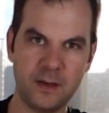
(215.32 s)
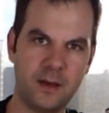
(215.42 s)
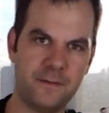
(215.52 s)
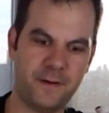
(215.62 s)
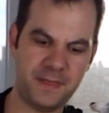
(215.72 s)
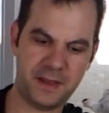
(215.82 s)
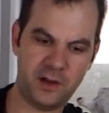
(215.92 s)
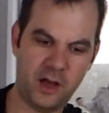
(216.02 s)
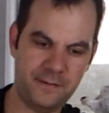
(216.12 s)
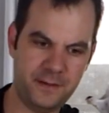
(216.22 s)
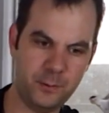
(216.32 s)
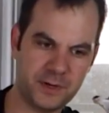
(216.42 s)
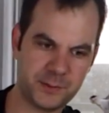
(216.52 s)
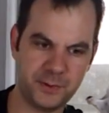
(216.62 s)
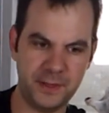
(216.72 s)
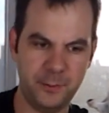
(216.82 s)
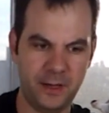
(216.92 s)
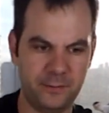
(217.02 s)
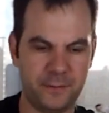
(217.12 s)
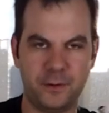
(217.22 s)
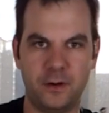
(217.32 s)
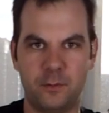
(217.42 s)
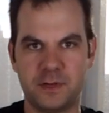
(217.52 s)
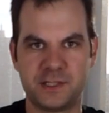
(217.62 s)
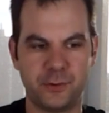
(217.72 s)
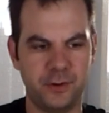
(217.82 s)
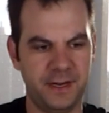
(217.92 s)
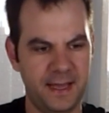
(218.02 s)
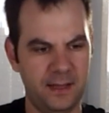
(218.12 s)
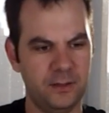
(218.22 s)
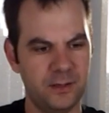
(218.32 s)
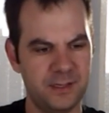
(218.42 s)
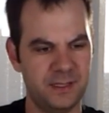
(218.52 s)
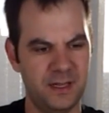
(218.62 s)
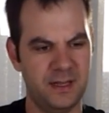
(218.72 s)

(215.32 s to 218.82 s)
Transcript: I find that coffee works really well for restoring antlers.